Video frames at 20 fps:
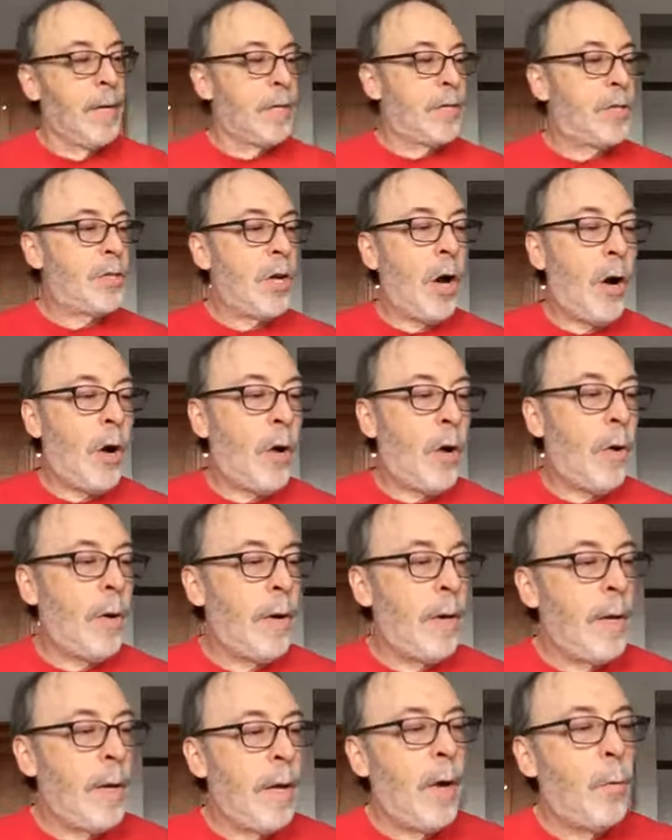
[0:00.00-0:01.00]

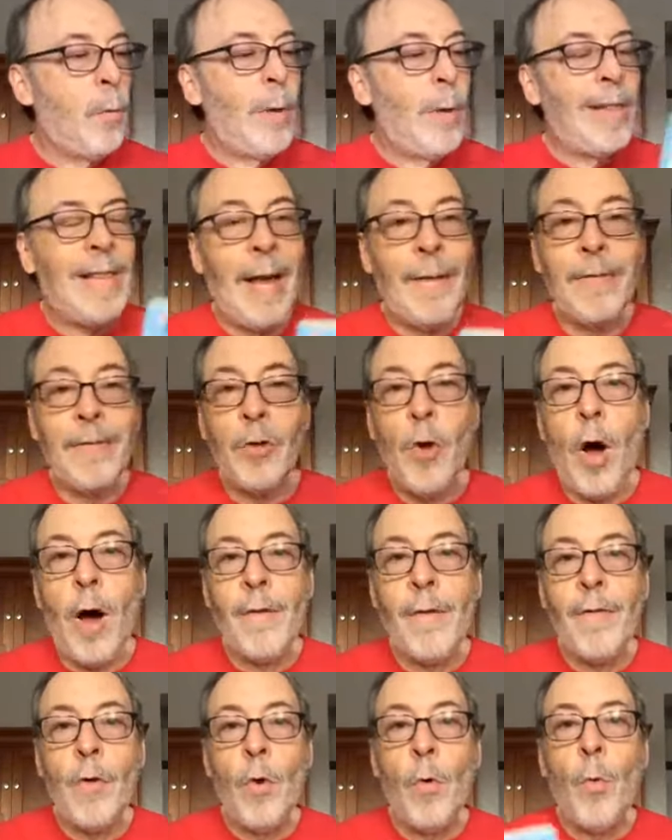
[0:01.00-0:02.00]
So we left
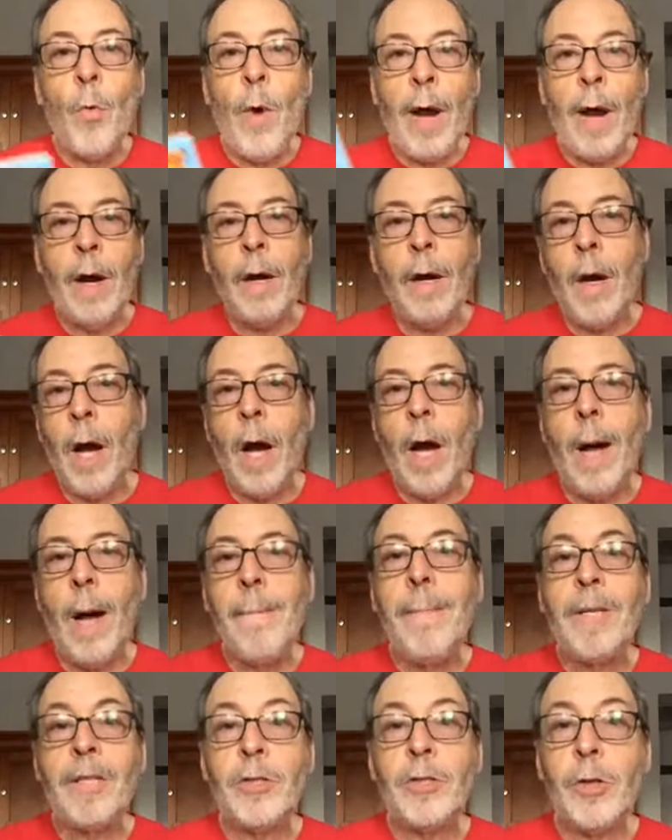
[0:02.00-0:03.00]
off where uh,
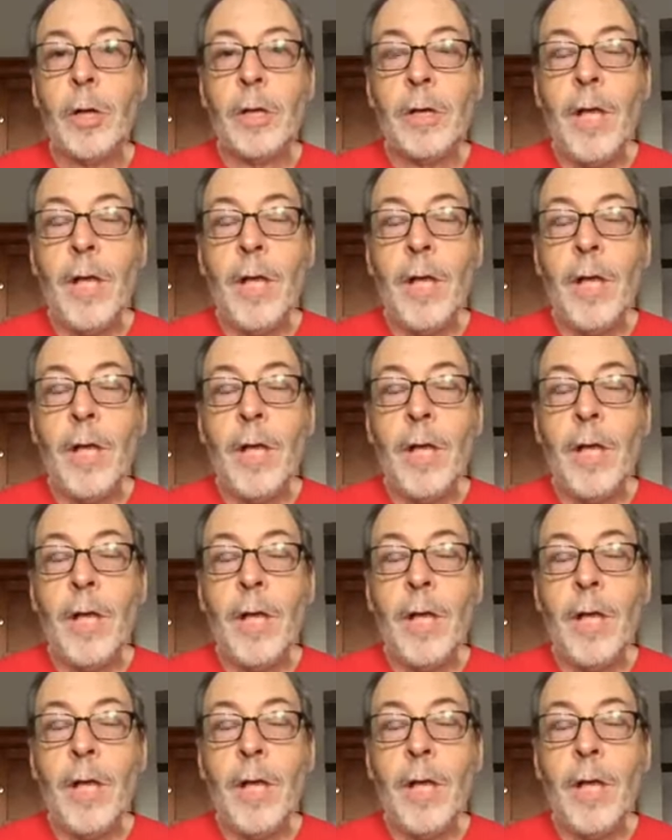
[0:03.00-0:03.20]
Mr.